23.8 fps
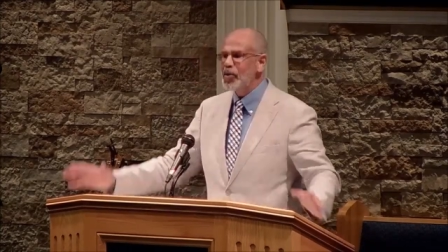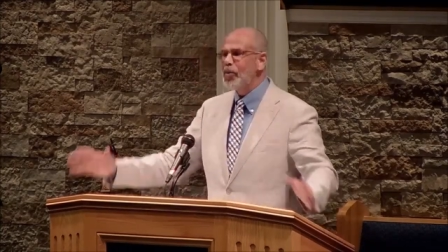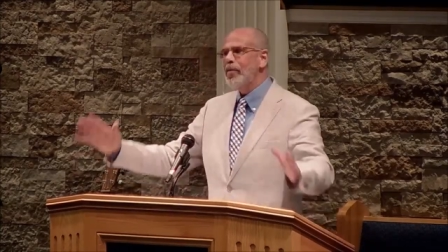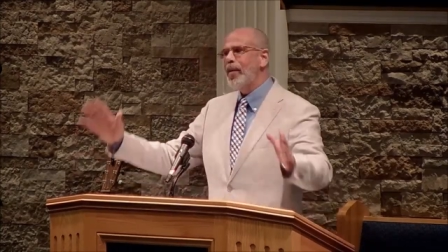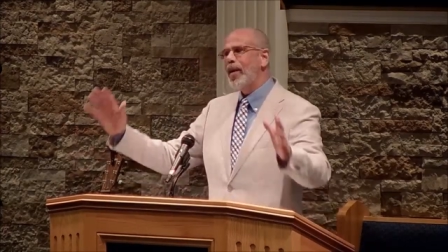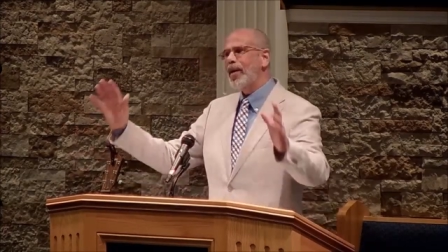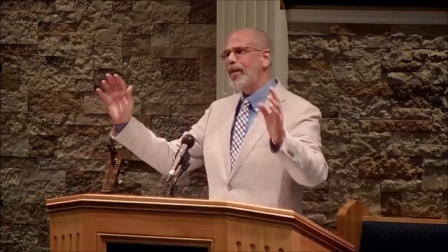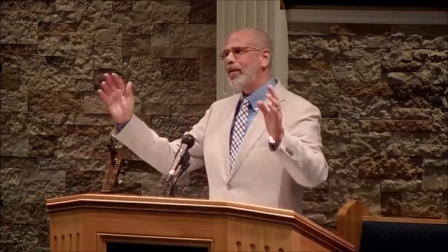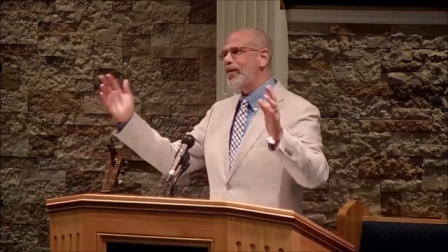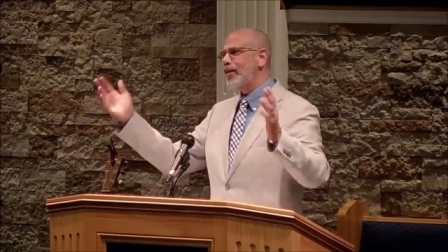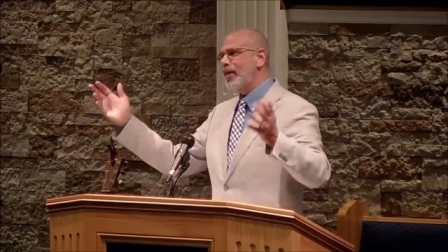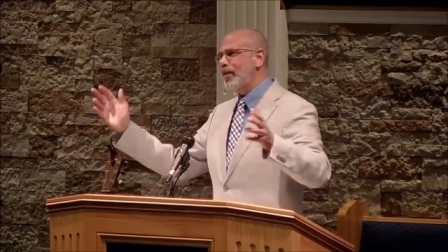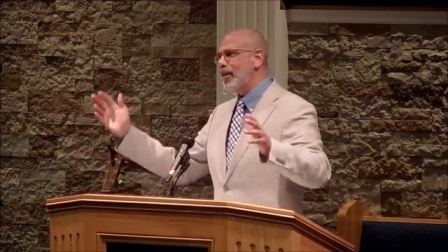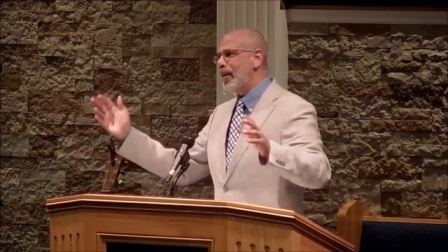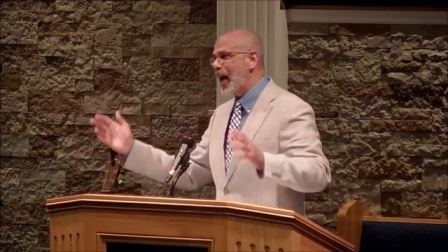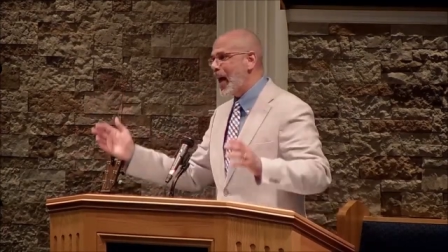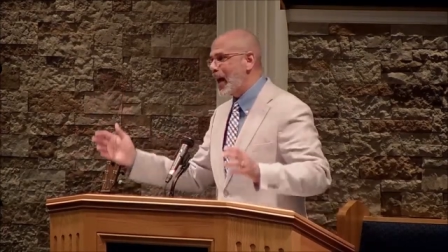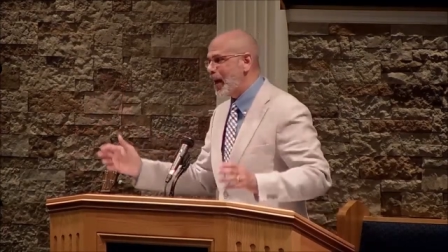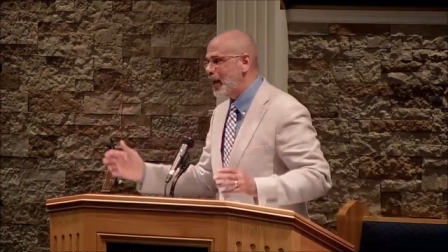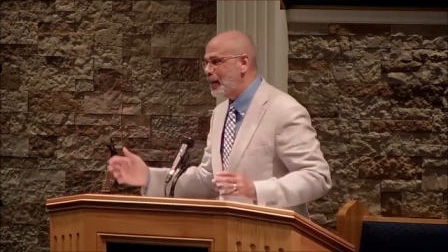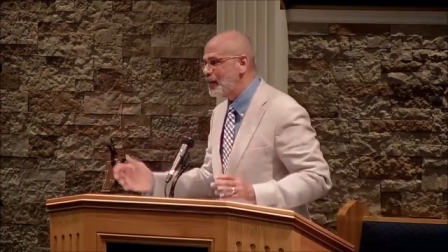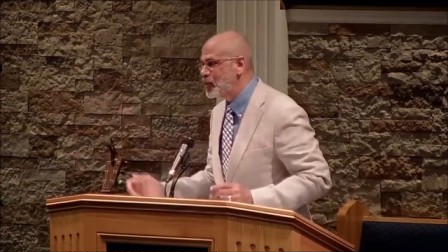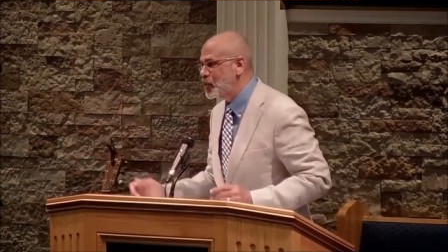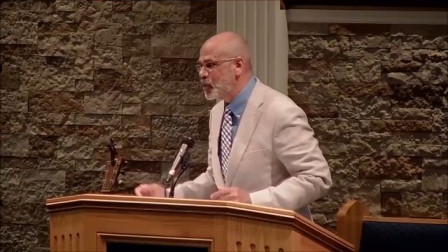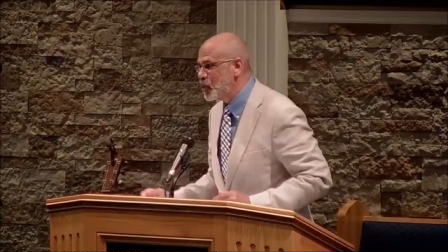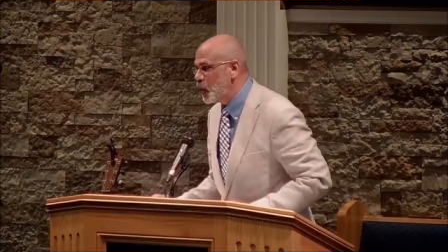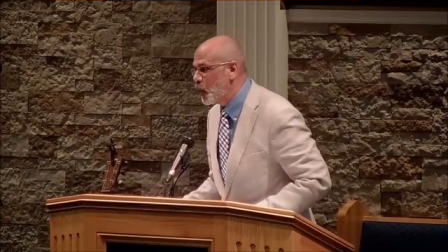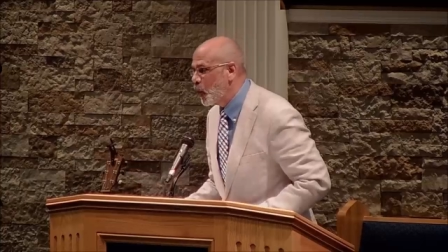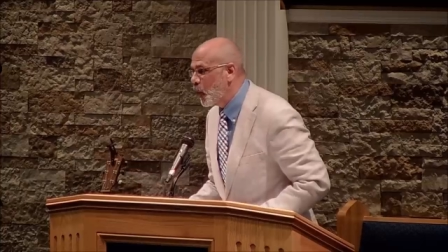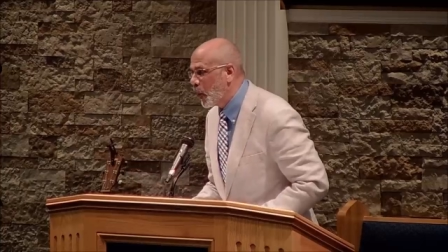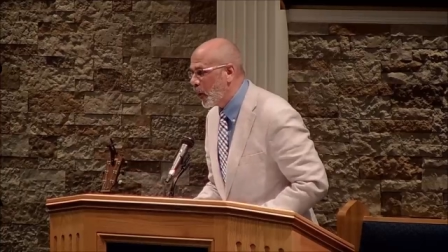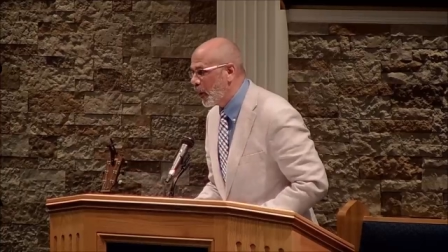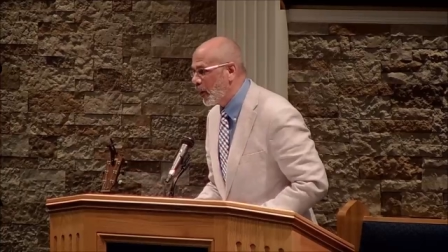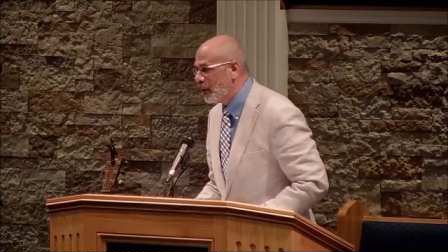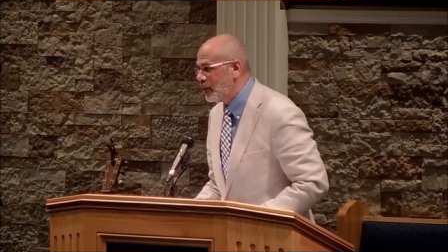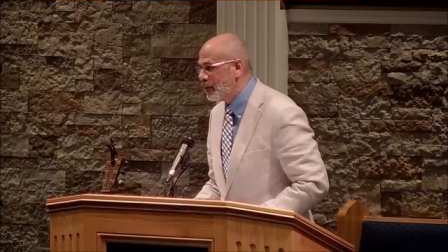better than that, I'm
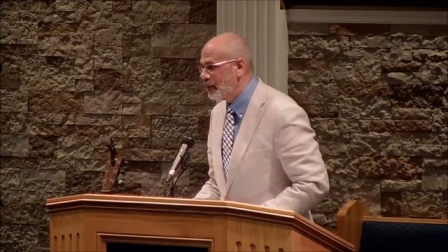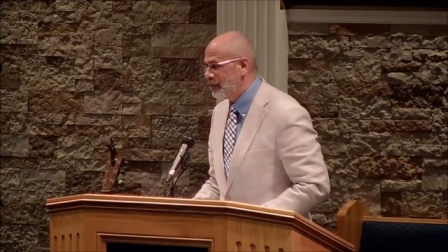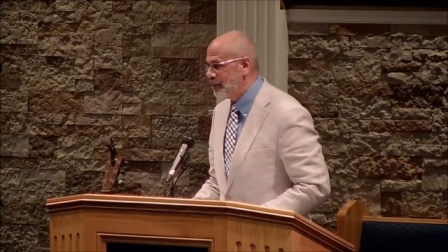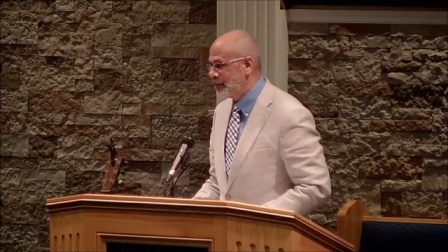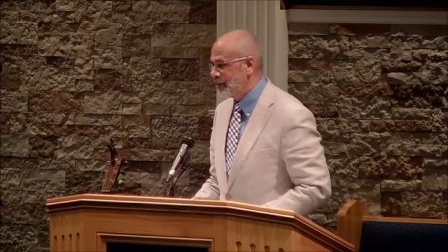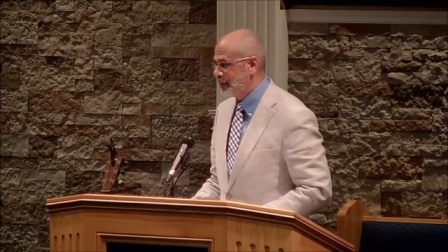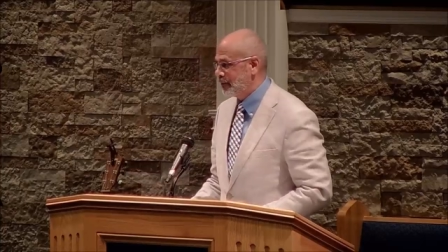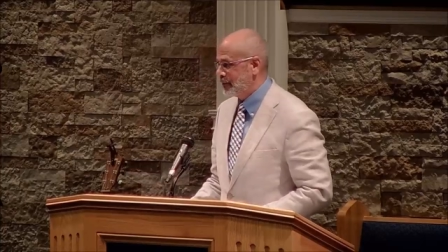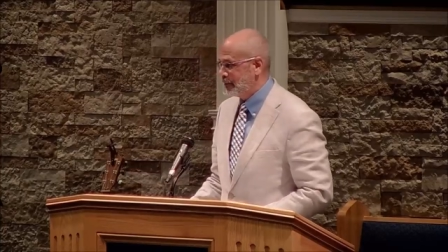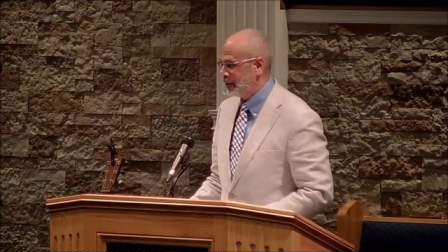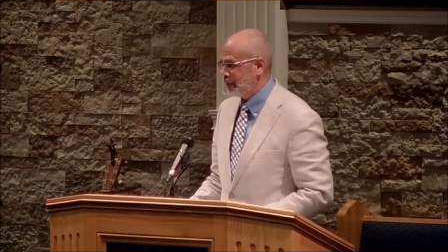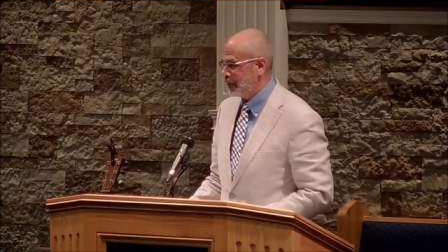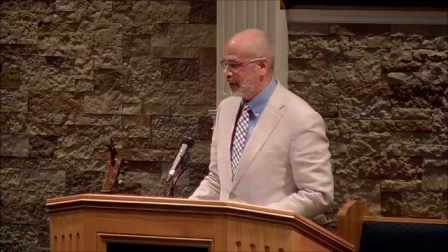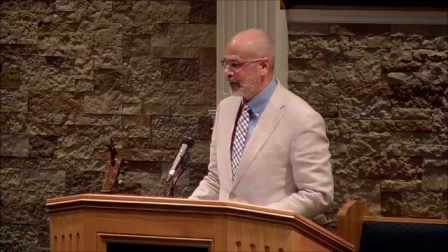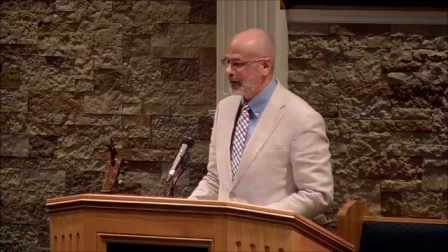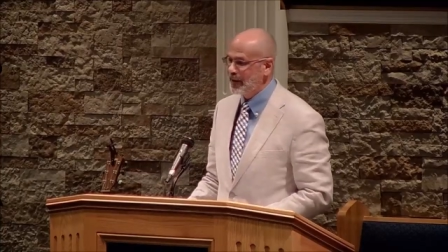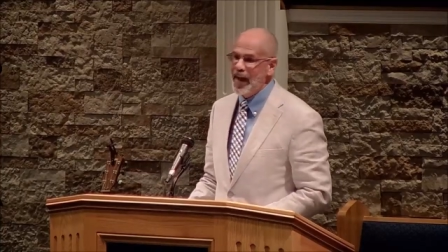sure. Is